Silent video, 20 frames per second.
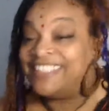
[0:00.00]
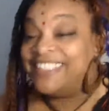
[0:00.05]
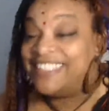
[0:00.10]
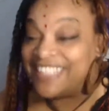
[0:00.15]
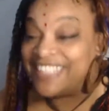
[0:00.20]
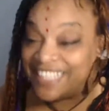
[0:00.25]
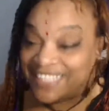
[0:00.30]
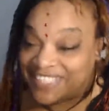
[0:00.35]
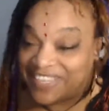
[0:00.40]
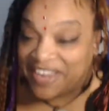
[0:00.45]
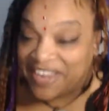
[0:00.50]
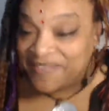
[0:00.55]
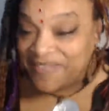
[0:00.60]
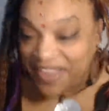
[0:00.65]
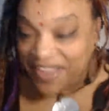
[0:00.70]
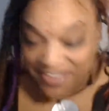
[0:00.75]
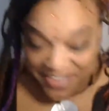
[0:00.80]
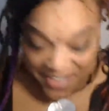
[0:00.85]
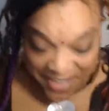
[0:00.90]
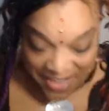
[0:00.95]
Let's talk
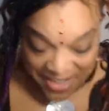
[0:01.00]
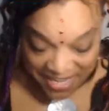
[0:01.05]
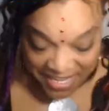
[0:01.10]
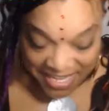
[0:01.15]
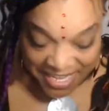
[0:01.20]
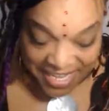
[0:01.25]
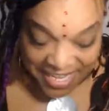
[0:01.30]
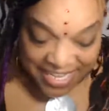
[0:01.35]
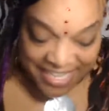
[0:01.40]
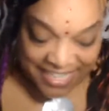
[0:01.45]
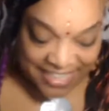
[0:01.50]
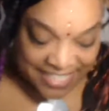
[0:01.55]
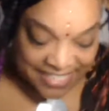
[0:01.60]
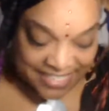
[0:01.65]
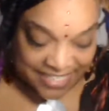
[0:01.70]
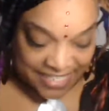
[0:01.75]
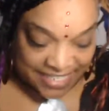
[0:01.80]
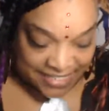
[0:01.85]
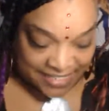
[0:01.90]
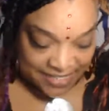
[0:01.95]
about y'all.
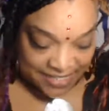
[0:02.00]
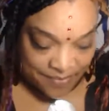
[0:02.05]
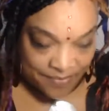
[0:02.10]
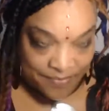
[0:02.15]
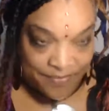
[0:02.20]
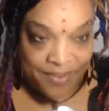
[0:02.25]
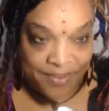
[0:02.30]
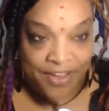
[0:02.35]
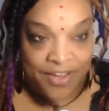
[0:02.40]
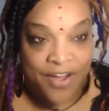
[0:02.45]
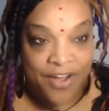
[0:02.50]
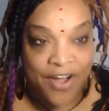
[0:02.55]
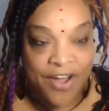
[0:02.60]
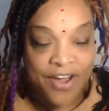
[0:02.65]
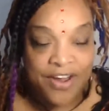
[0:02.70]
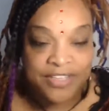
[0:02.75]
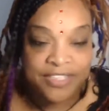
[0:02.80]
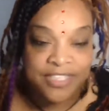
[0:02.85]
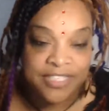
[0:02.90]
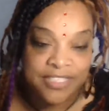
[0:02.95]
Let's get some
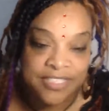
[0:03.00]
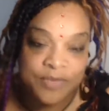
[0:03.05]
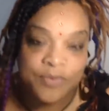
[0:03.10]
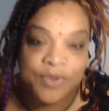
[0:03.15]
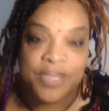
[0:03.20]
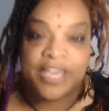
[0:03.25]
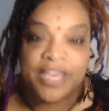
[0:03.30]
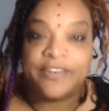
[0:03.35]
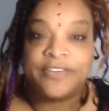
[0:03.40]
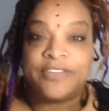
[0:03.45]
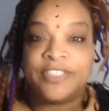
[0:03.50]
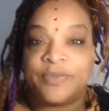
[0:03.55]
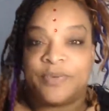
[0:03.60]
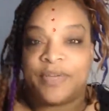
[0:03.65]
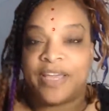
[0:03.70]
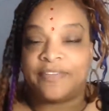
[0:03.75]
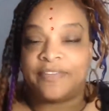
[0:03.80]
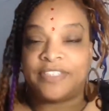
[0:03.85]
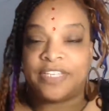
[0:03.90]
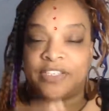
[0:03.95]
cards. Let's see what energy we
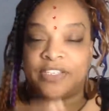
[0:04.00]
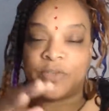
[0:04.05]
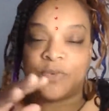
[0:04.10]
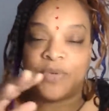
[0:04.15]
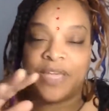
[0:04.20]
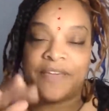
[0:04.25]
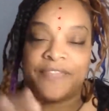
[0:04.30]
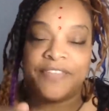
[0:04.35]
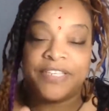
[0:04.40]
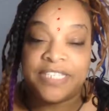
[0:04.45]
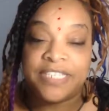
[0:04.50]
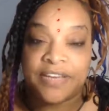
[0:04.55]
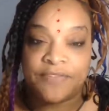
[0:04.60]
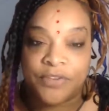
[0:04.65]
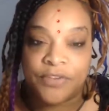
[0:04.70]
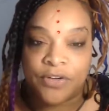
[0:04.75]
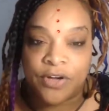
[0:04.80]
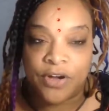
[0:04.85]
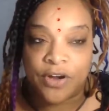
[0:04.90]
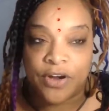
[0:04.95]
have today. So we have the
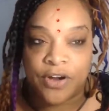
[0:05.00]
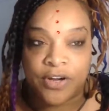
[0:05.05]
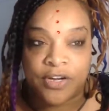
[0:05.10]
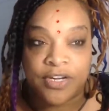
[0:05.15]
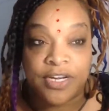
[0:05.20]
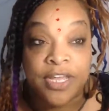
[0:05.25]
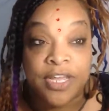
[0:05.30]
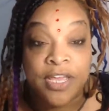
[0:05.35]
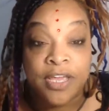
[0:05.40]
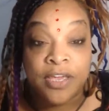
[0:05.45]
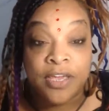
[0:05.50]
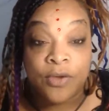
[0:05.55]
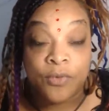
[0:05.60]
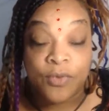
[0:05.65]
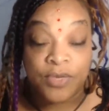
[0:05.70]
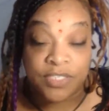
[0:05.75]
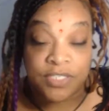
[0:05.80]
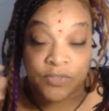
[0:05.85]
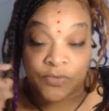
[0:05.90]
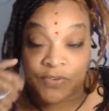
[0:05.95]
Devil card,
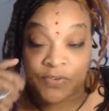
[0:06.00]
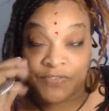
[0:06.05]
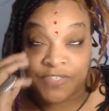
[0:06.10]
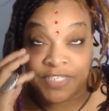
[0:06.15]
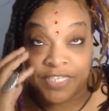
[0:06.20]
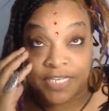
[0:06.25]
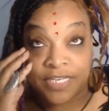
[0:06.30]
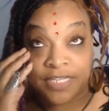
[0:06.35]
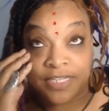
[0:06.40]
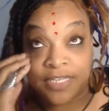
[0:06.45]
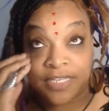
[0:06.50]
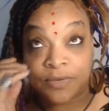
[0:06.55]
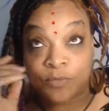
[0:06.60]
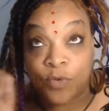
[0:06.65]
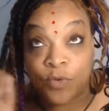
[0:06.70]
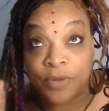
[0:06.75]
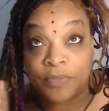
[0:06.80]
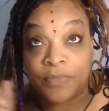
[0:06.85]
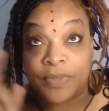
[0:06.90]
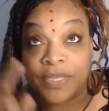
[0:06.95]
which is 15, and then
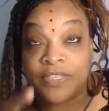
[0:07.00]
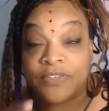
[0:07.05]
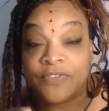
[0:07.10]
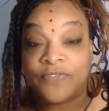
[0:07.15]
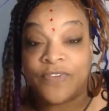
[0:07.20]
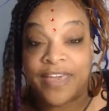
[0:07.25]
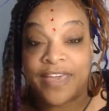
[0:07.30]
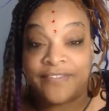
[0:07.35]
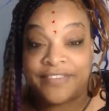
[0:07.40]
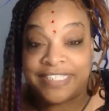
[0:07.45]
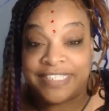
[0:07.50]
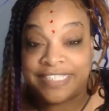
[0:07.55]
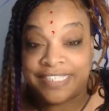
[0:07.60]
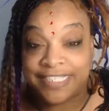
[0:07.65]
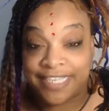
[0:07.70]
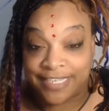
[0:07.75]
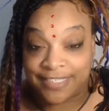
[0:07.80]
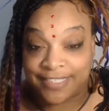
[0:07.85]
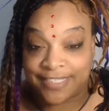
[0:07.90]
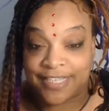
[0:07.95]
1 + 5 is
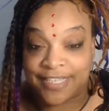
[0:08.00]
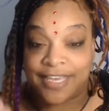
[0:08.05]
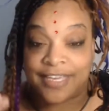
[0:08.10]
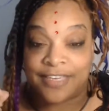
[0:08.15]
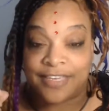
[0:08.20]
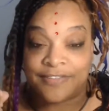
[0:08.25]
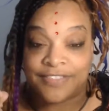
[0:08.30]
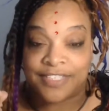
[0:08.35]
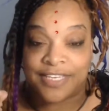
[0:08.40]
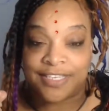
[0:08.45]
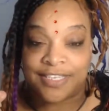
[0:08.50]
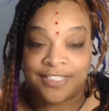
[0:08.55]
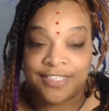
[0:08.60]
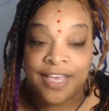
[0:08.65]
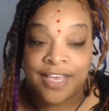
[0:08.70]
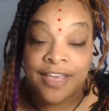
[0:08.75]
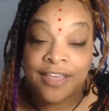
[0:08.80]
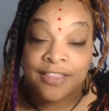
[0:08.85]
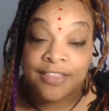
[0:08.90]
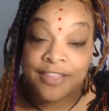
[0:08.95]
6, and that gives us
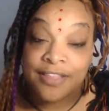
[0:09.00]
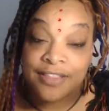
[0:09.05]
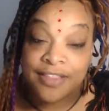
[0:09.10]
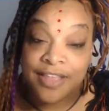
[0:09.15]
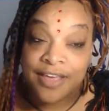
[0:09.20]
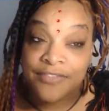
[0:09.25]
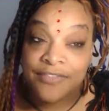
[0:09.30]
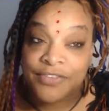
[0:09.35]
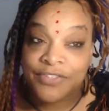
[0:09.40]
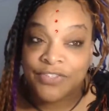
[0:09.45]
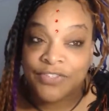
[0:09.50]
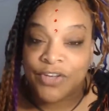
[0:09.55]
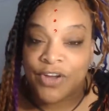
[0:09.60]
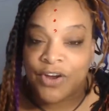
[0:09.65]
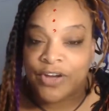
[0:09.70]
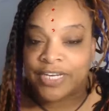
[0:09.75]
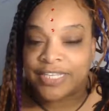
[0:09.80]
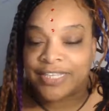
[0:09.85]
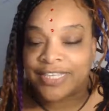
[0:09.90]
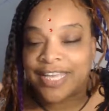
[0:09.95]
the Lovers
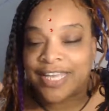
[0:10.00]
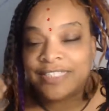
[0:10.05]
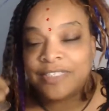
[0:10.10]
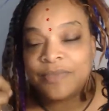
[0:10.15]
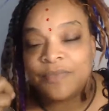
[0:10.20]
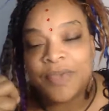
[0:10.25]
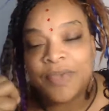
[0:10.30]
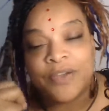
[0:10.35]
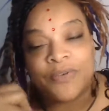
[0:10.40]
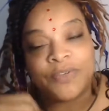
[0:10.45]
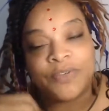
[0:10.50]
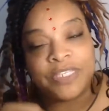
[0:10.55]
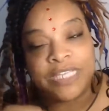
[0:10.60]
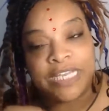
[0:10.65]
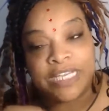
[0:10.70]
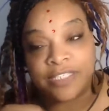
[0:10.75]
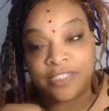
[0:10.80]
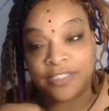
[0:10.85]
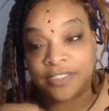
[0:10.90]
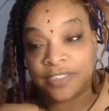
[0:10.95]
card, and that's about
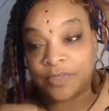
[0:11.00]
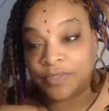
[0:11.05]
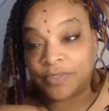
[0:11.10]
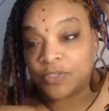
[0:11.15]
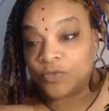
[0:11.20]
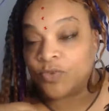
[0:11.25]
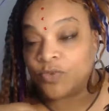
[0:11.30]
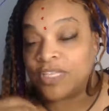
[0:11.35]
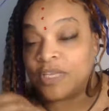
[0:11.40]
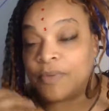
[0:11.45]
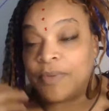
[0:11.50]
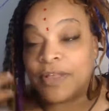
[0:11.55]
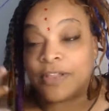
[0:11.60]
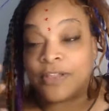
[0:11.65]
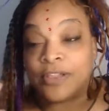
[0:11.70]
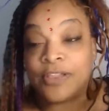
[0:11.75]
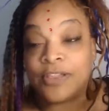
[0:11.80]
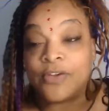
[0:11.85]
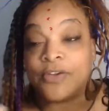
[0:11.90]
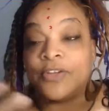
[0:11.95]
relationships. It's really about
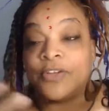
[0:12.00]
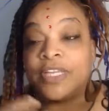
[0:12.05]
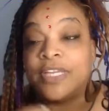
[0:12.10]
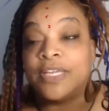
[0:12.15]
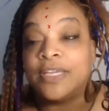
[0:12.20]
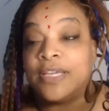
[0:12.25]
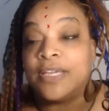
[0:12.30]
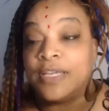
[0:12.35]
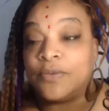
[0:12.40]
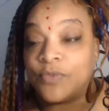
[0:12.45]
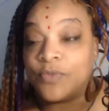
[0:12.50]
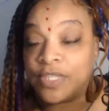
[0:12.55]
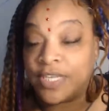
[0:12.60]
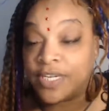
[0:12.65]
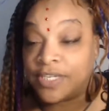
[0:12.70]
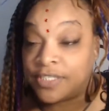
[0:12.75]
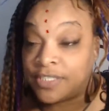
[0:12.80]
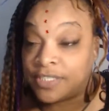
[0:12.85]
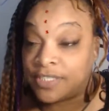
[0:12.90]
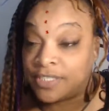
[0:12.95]
learning in
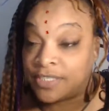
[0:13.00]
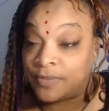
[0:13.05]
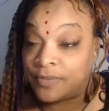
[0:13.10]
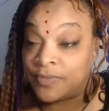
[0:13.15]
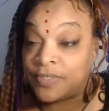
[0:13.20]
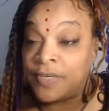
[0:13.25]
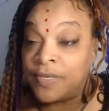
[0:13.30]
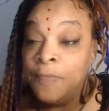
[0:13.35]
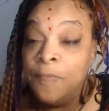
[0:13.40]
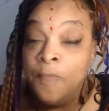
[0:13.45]
relationships.